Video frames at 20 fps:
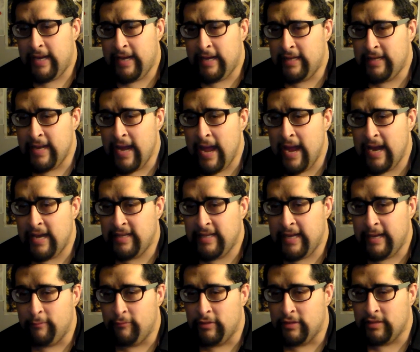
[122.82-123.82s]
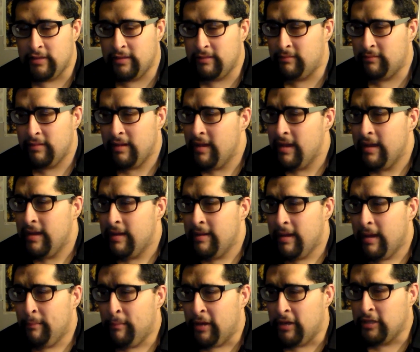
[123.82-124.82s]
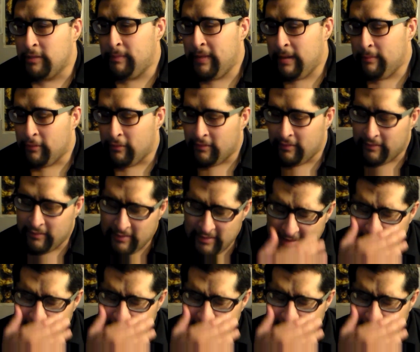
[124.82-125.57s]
he tag teamed was a bunch of people.